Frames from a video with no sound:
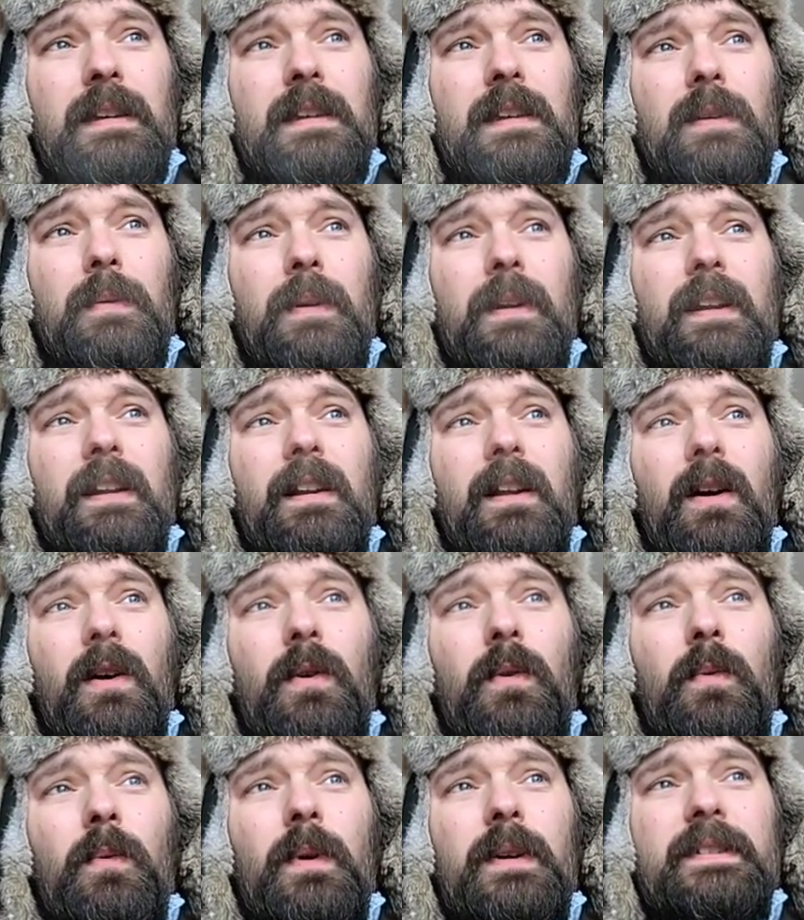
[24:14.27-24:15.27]
you want to
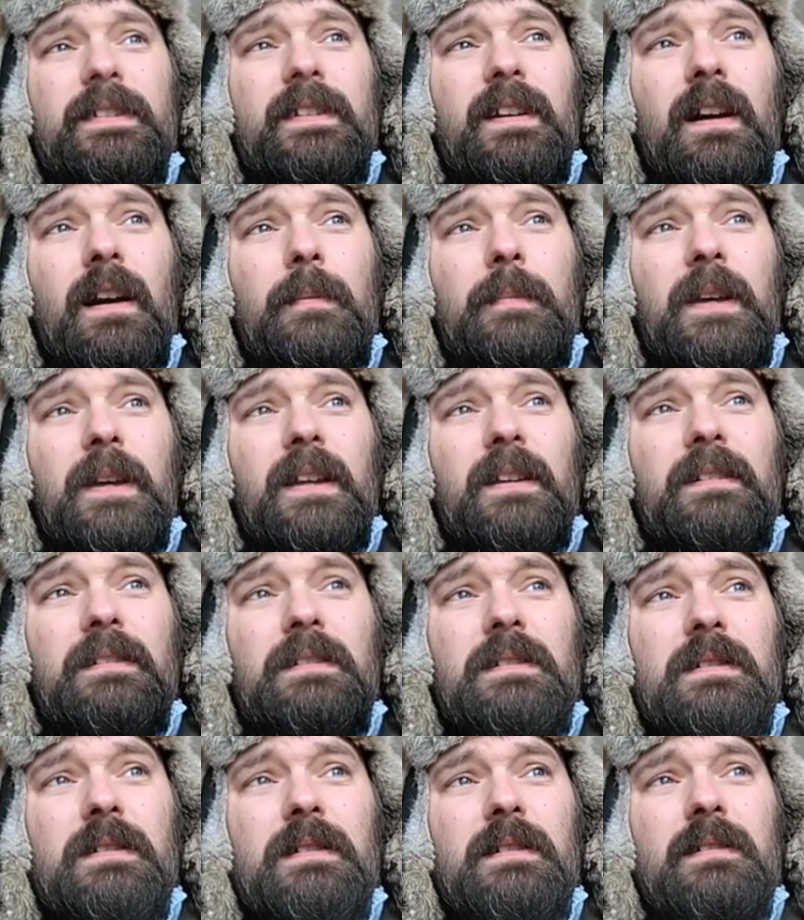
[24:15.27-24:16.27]
know what's
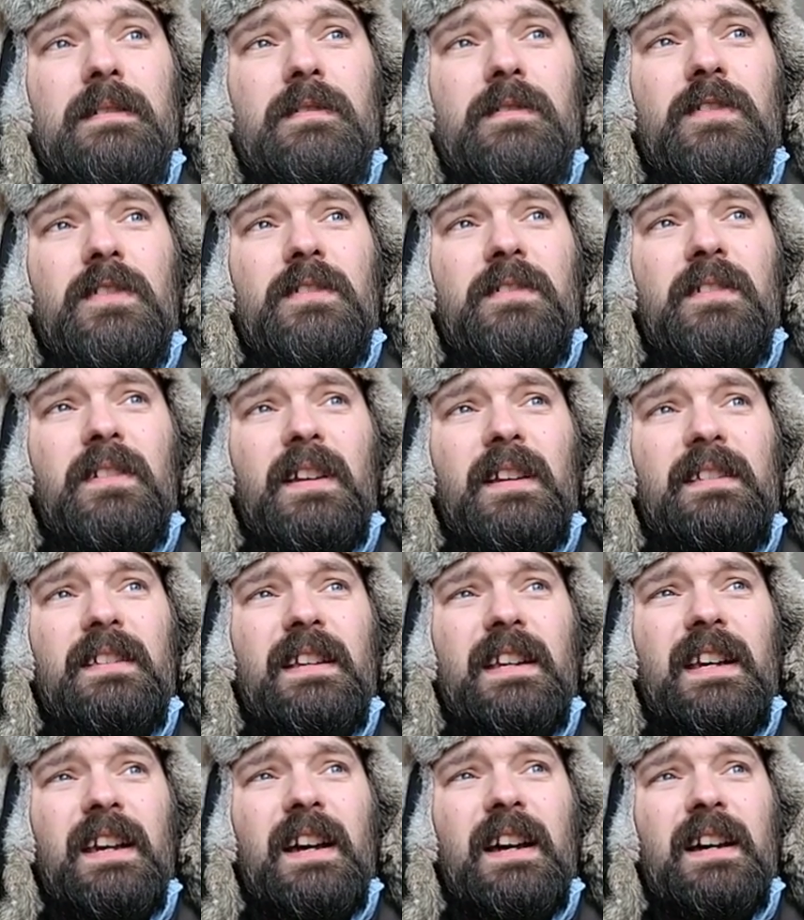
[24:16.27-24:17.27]
coming? Just look at
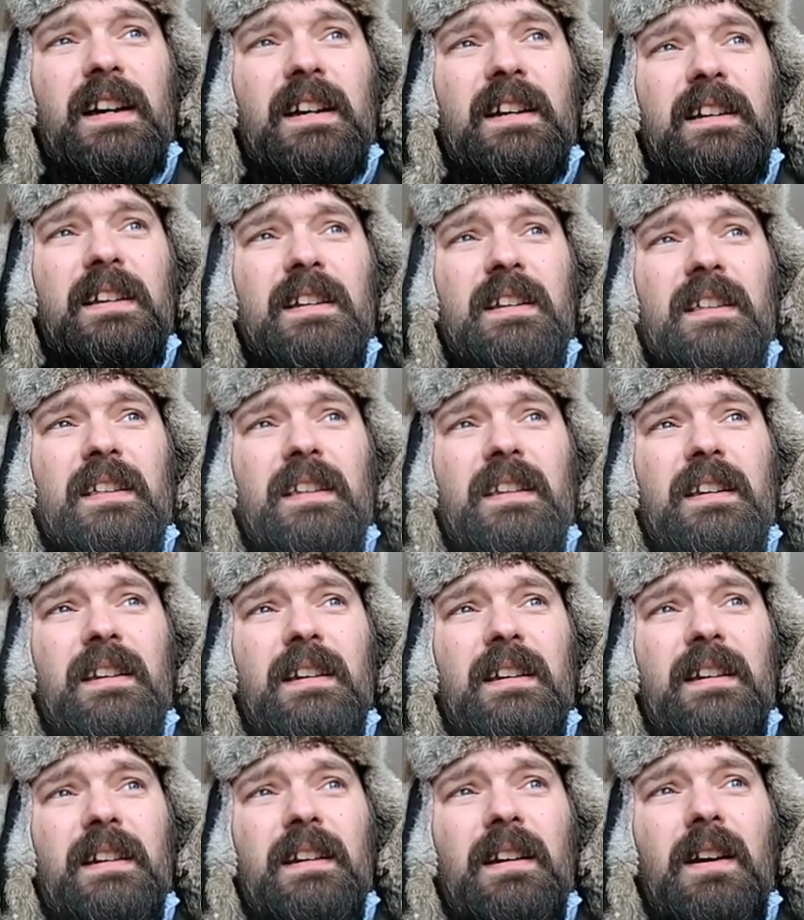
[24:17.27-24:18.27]
the uh,
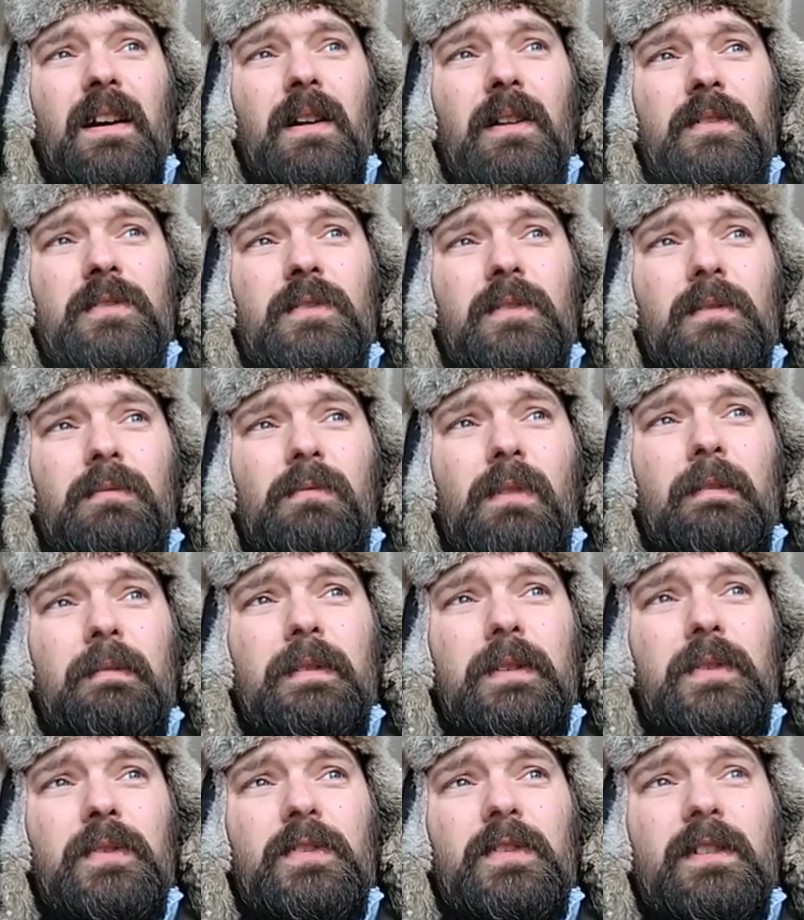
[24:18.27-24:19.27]
Cultural
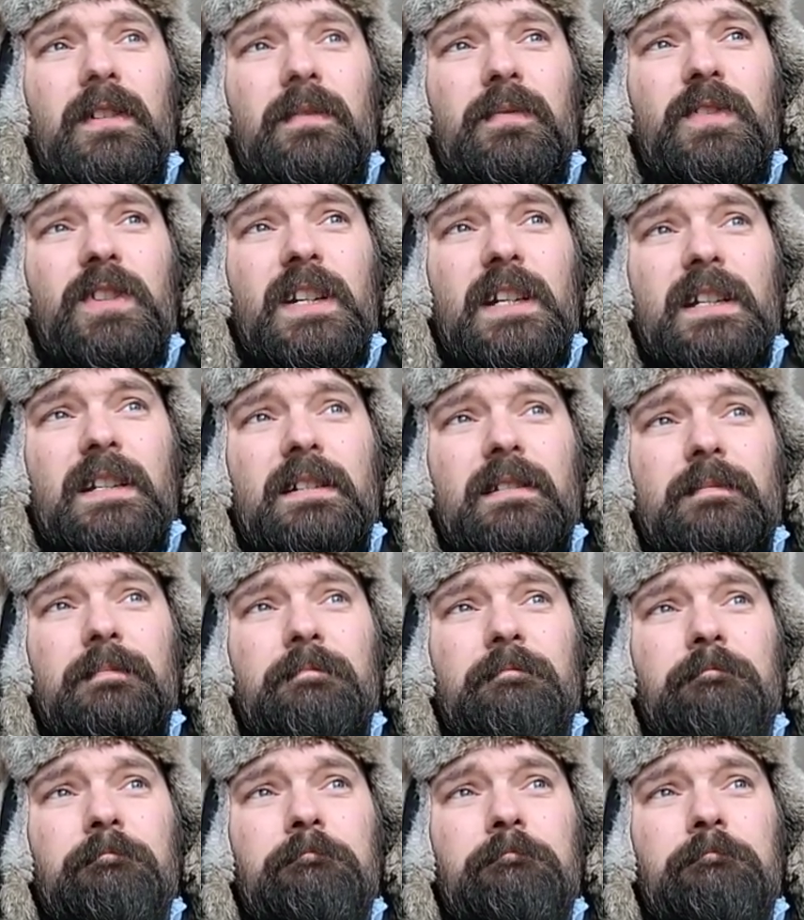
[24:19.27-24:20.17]
Revolution of China.